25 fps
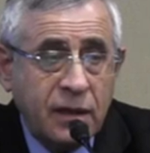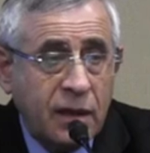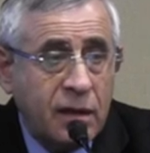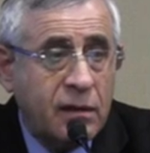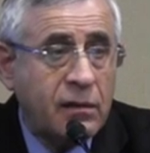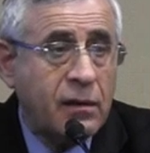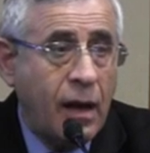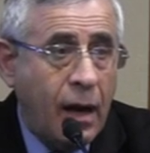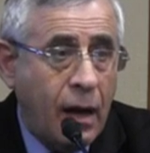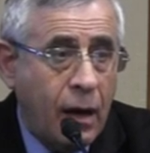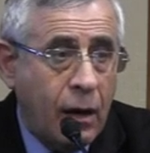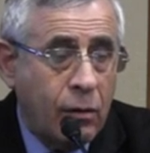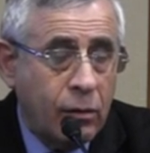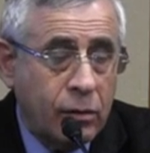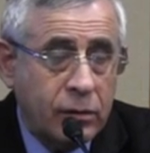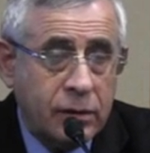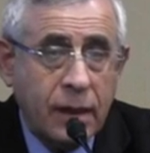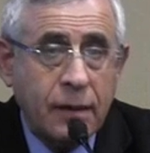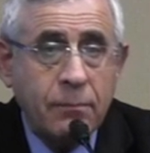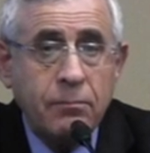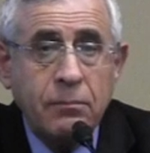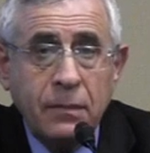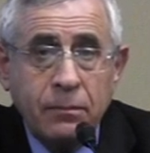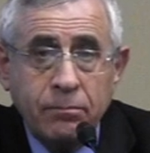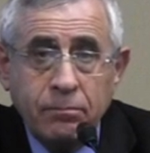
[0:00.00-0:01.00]
kicked out
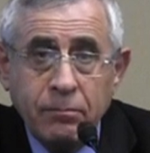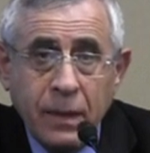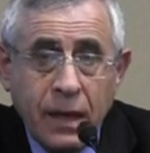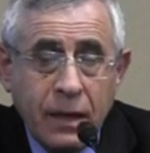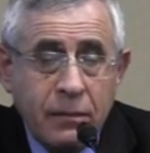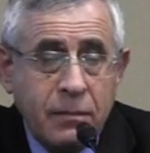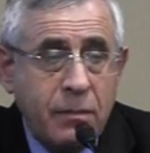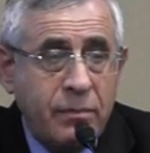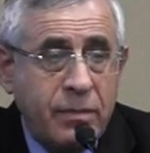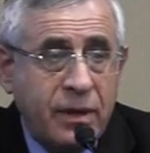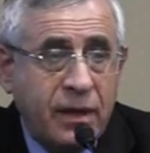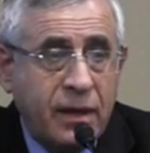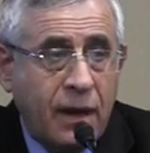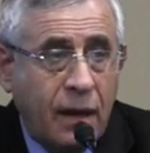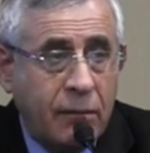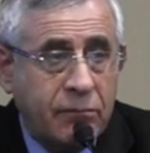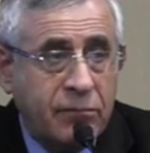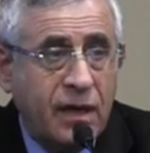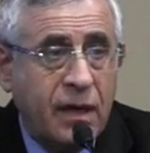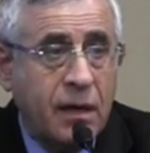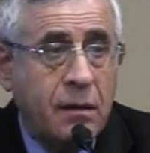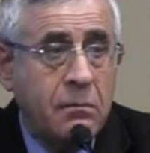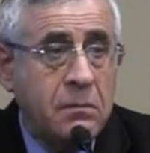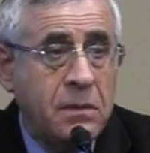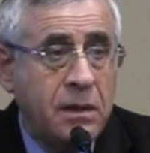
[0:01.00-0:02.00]
and maybe become
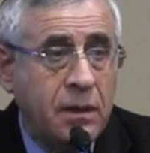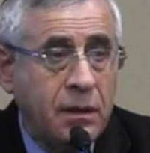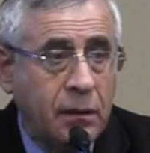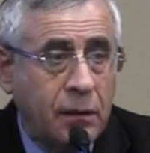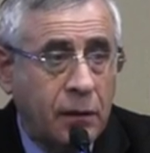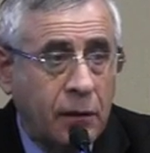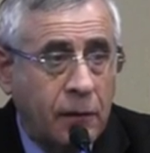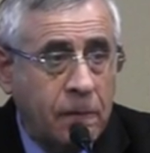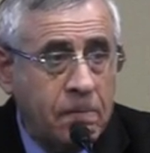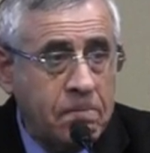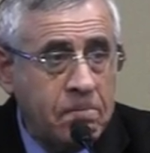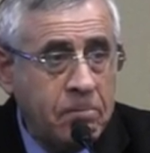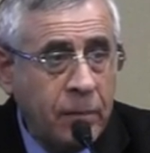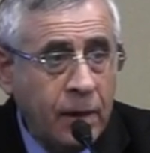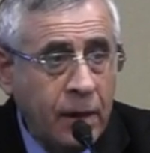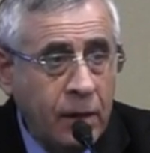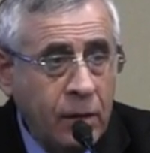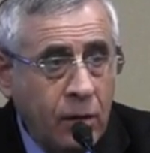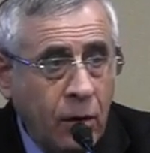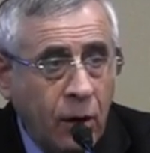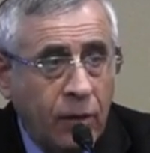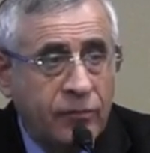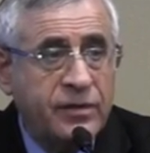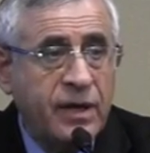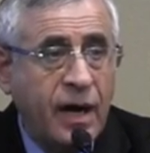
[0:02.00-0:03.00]
the emir
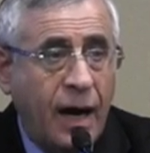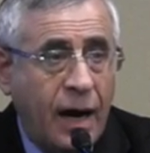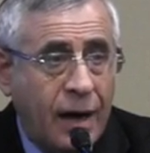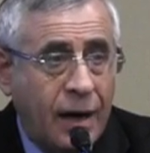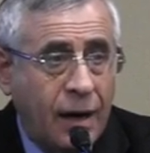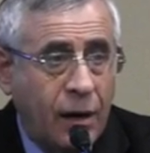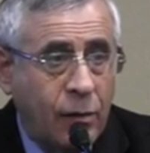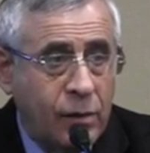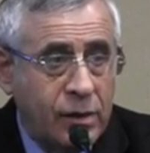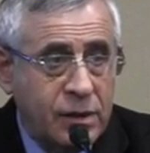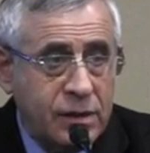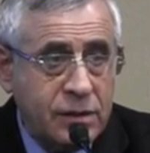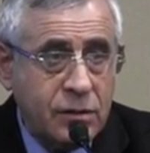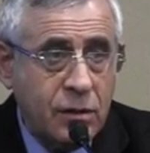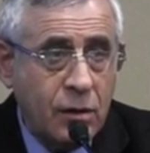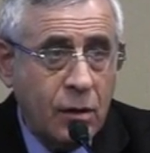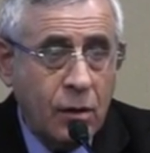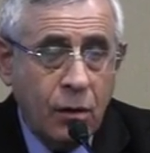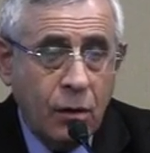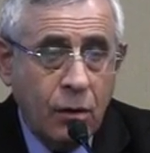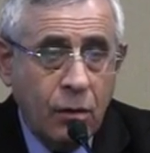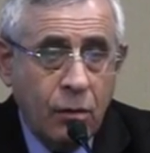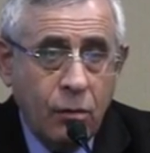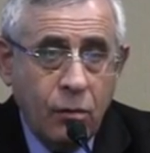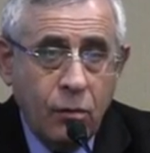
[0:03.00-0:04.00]
of the Alawis,
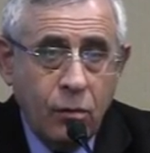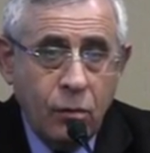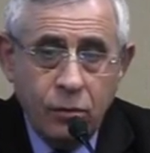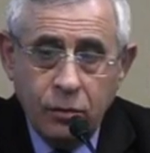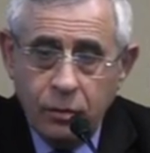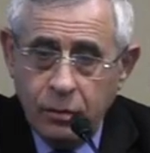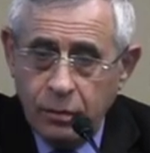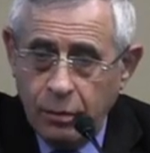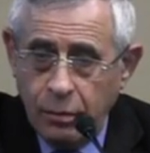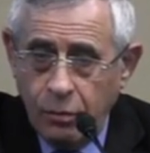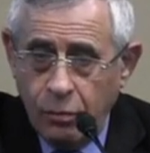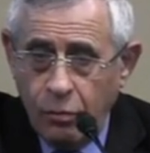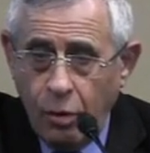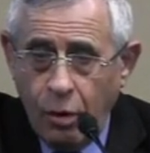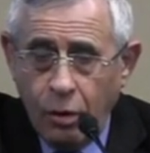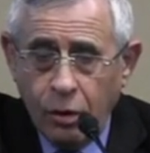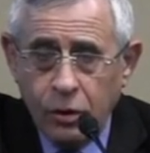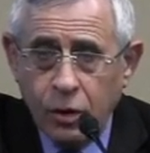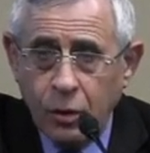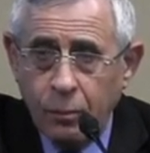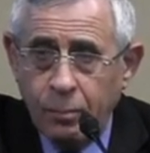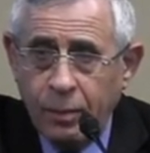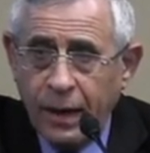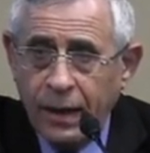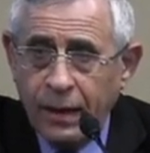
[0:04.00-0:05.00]
who
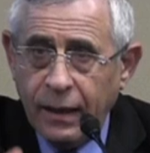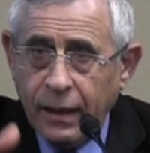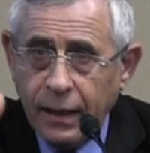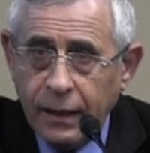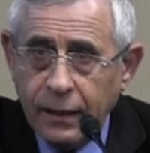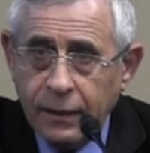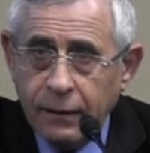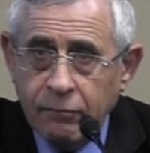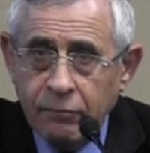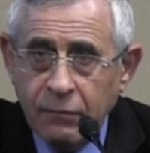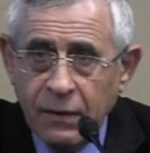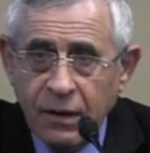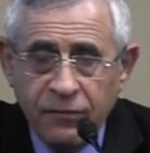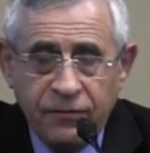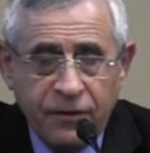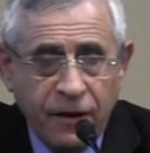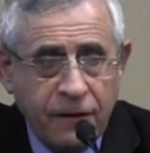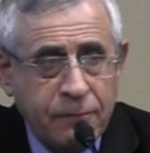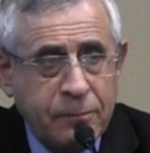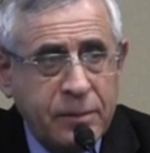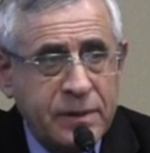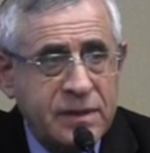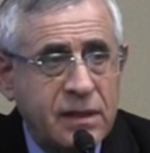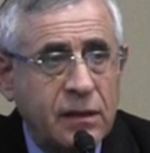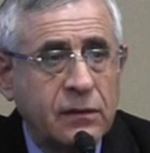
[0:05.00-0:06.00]
occupy like
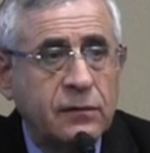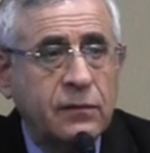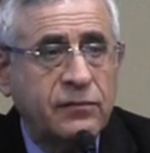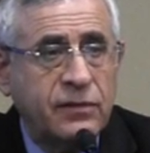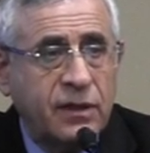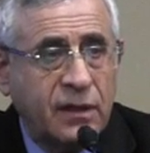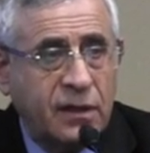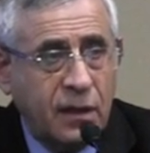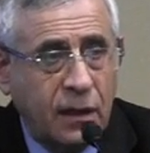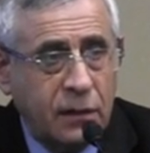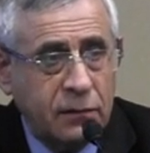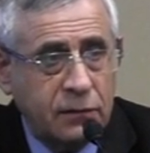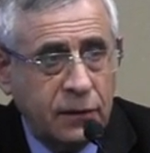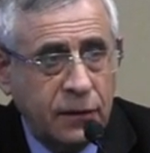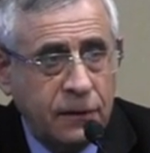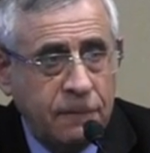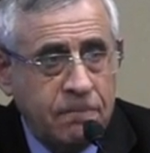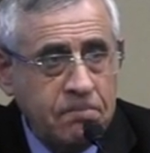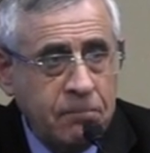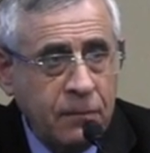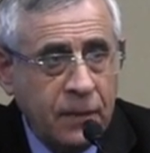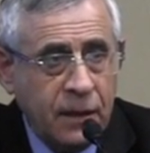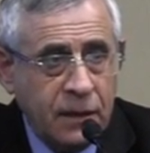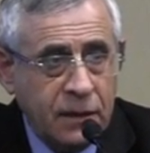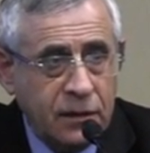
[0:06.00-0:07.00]
5% of the
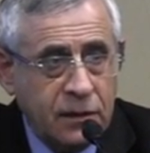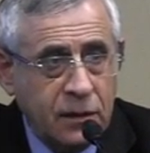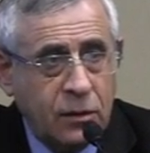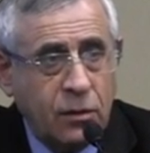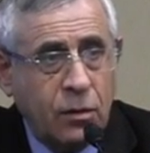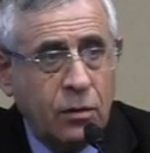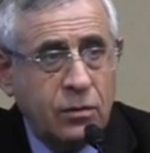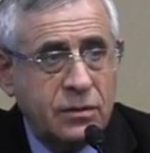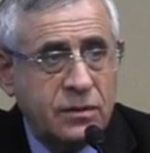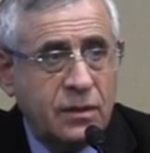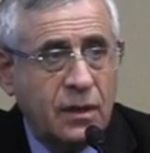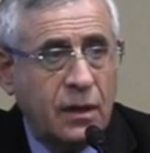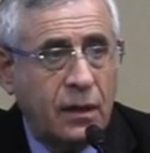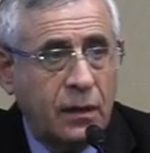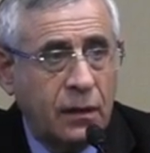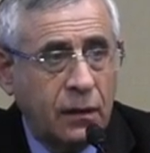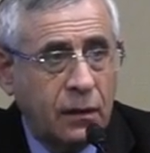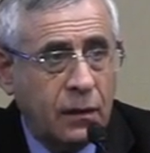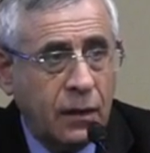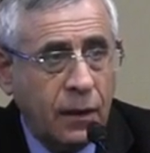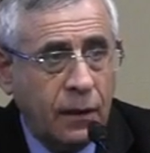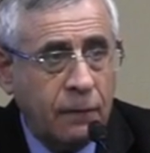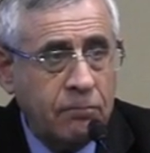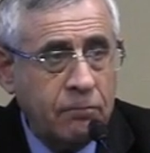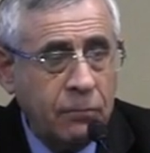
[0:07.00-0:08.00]
country in the coastal
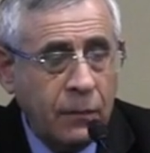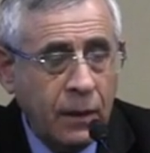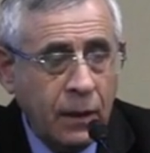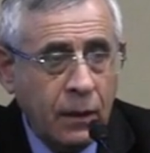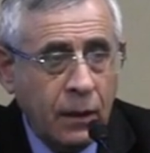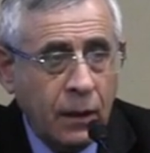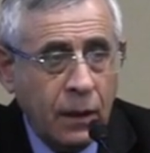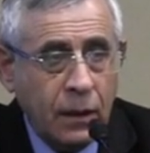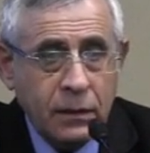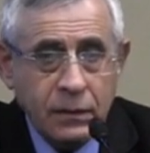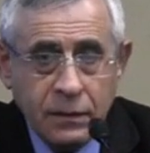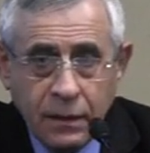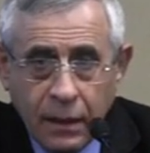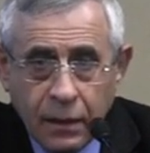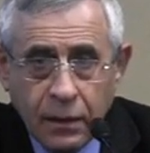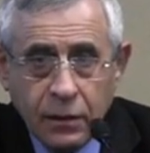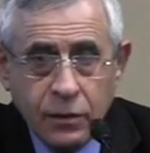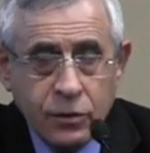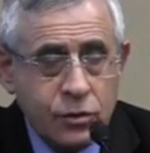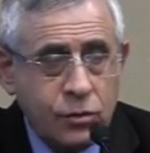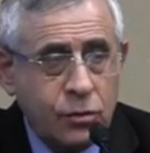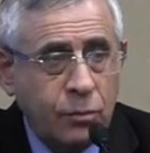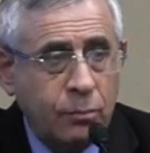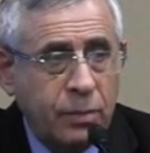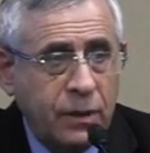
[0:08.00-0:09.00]
area, and there
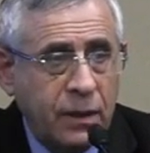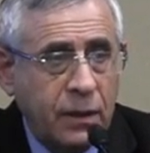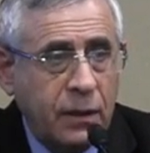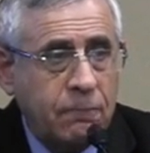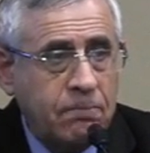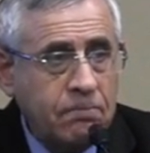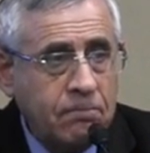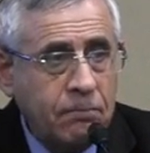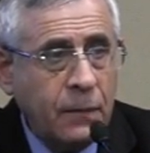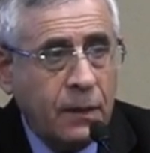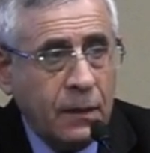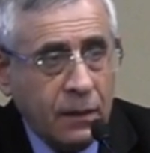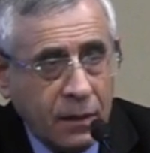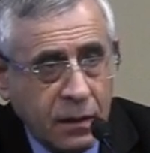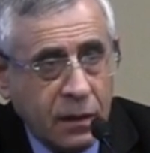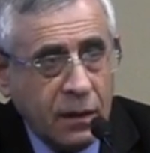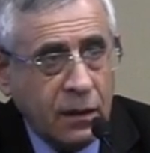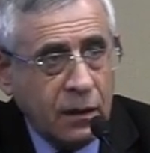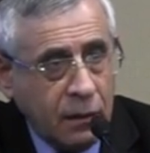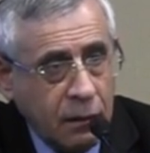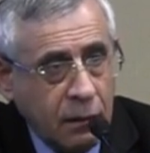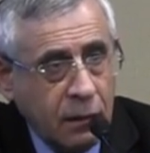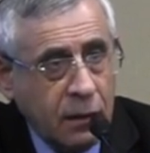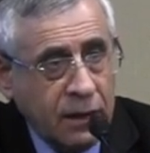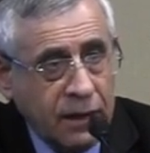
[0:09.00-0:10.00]
he should be
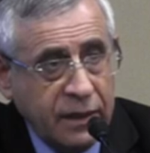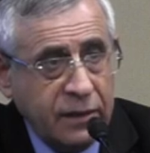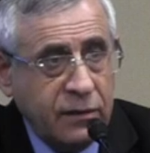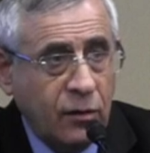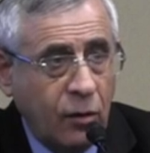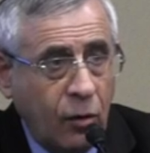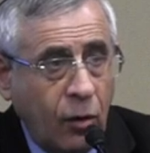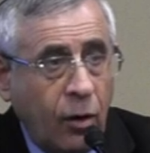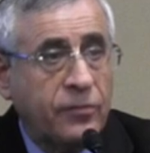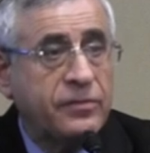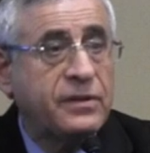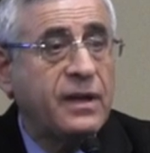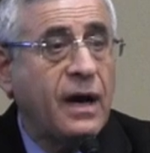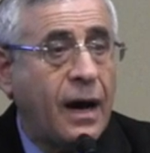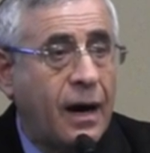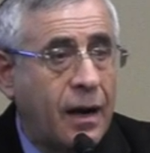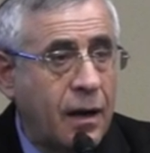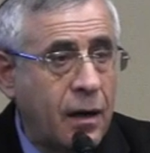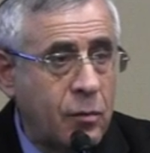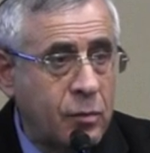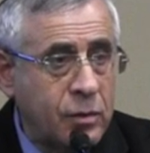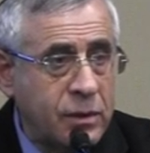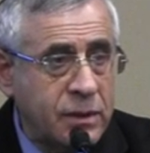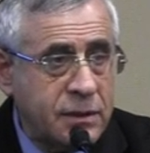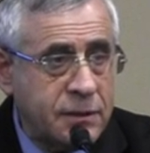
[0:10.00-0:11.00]
the leader of the
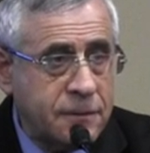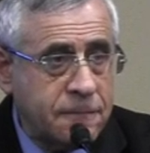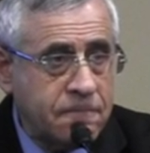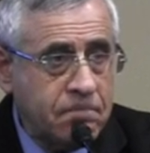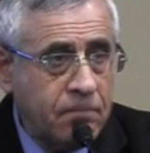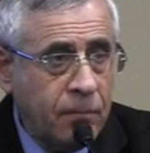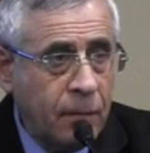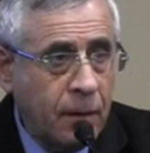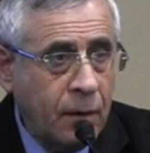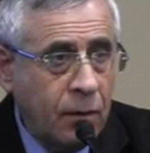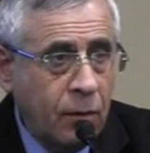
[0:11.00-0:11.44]
Alawis.